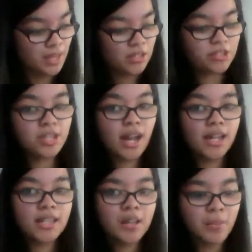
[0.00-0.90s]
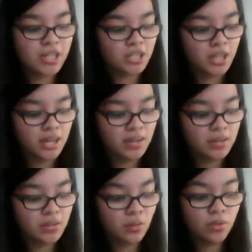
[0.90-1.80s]
There's an eyeline match cut
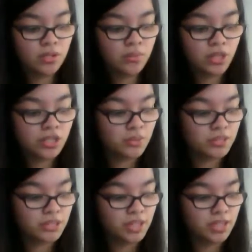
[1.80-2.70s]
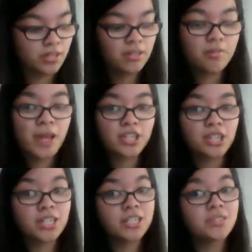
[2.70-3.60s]
towards where was looking. The match
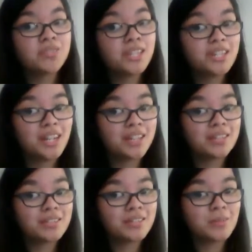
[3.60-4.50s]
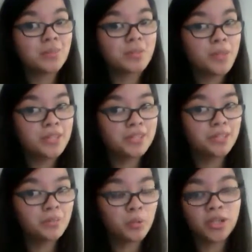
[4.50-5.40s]
cut is of Sundance, with a
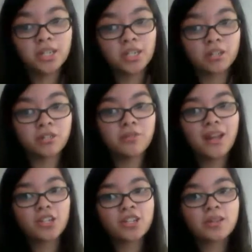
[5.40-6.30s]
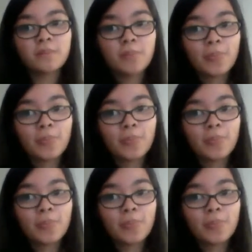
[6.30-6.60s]
pistol pointed in her direction.